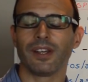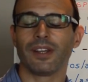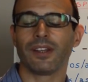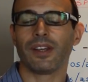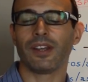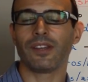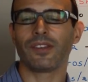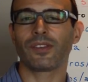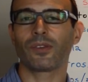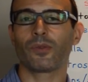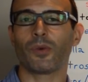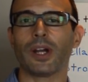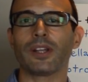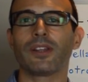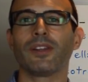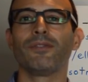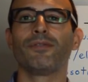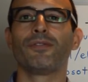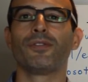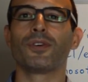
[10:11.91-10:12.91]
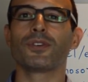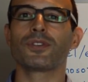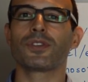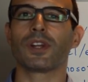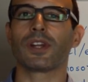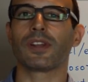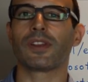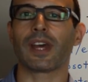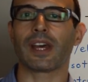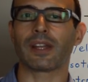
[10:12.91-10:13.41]
It's quite
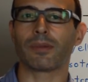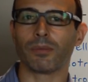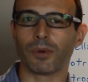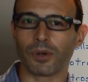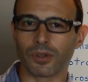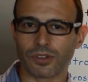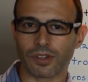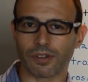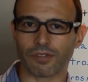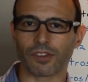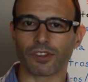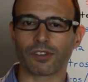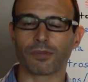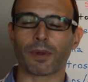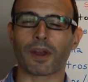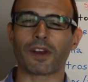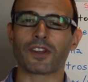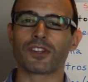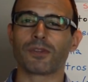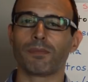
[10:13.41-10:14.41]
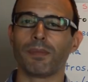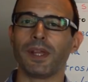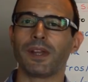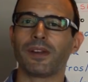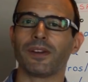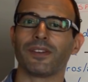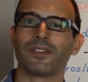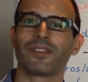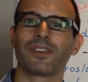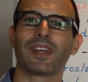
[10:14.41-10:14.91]
unfortunate that most of the Spanish
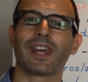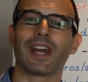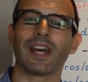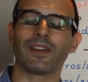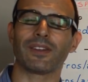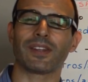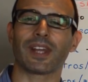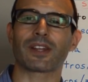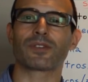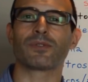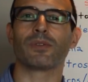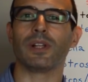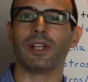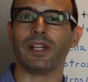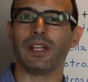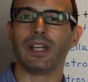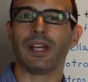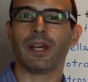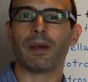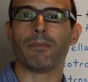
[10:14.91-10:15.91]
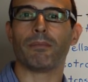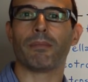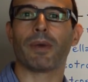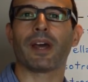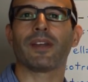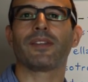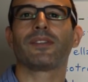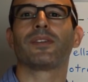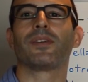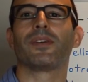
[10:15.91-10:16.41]
speakers cannot actually
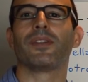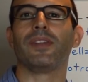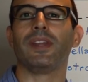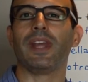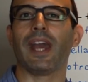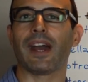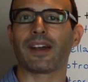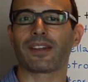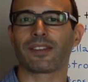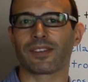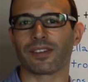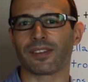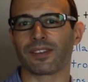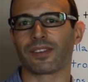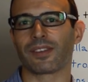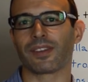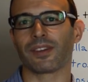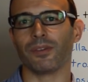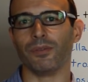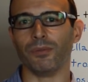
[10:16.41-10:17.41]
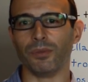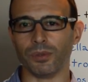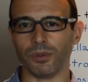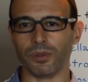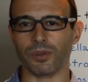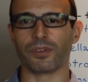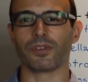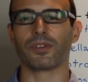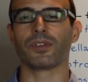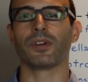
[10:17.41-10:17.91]
master the accent
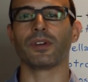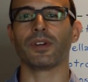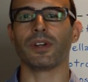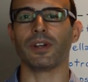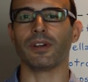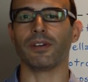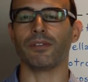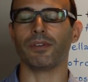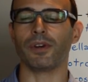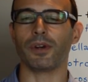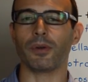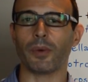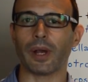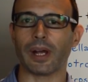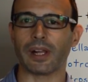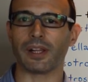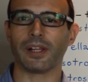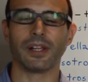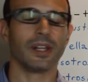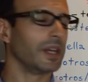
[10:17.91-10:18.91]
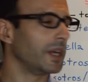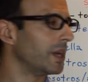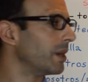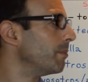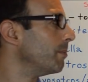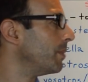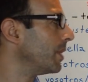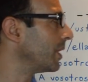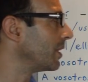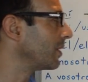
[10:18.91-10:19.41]
rules very well,
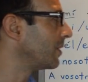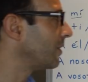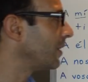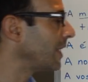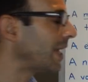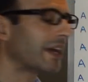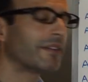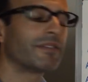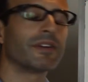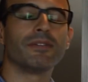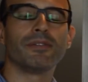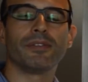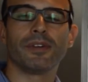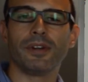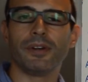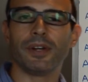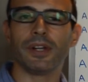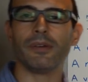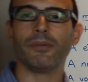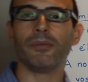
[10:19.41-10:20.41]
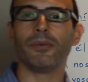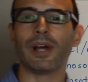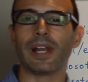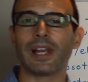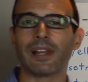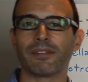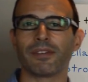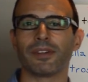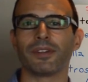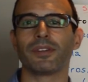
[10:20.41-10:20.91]
but they have a very
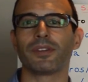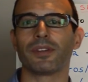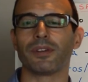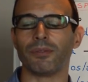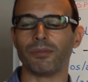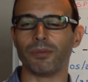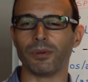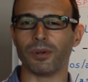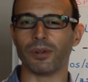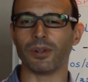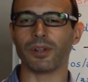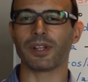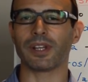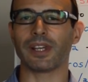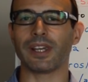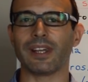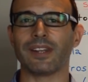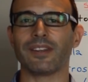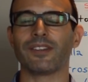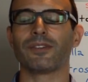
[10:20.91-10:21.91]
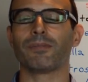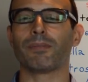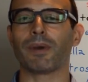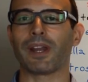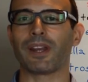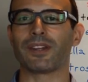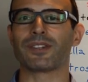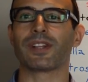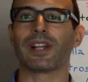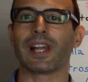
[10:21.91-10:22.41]
relevant role in
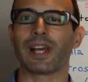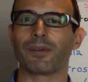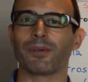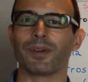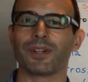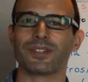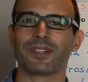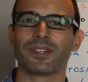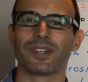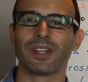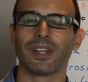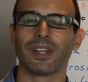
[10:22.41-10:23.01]
Spanish language,